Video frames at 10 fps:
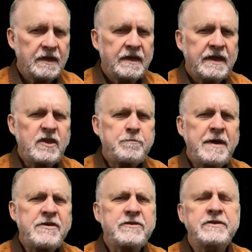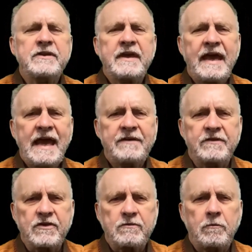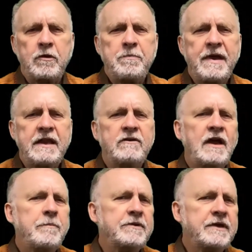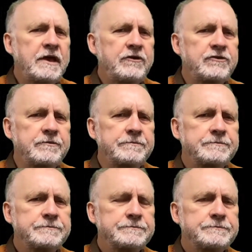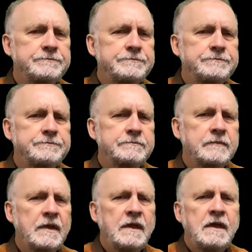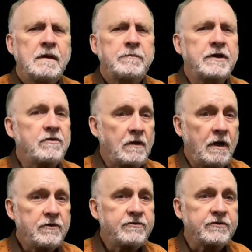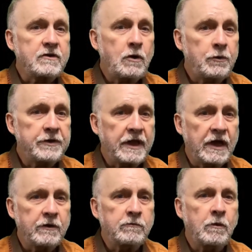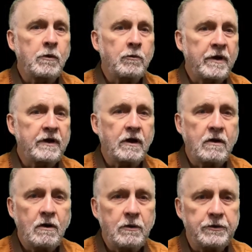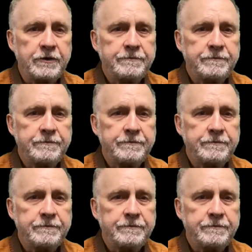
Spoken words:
It's basically the canvas where we paint our application, but it's also the coding area where we'll write our code.